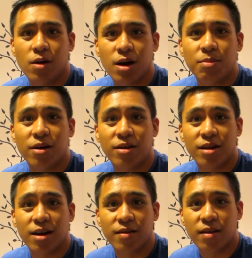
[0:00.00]
I
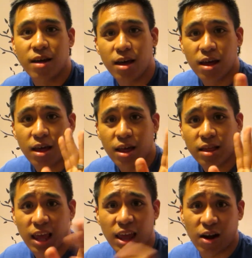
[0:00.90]
apologize.
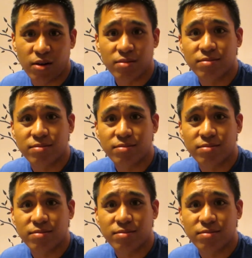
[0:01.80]
Take care.